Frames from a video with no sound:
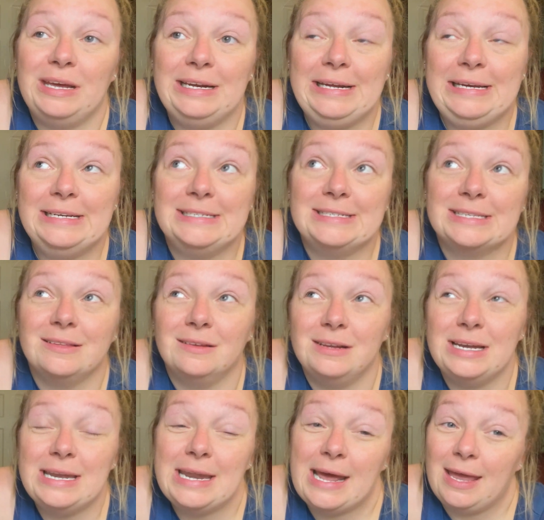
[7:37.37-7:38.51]
it is
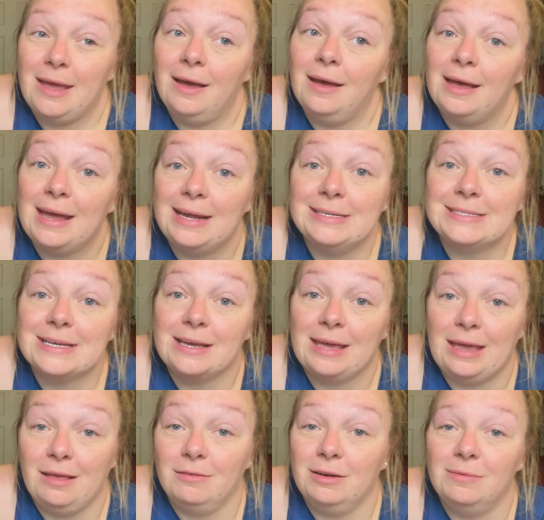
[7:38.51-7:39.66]
Linnea, and the
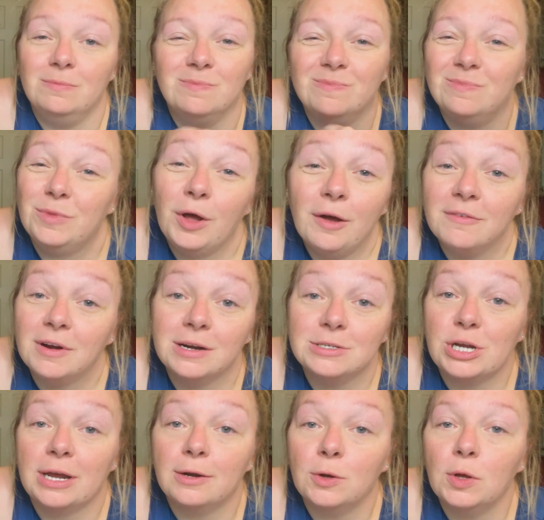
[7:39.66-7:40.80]
kids love her
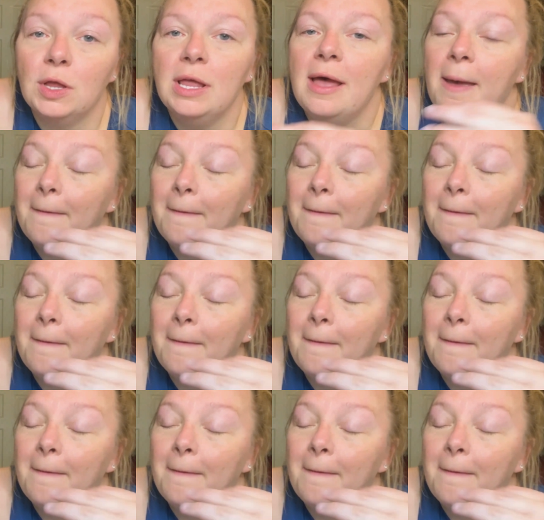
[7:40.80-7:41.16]
channel,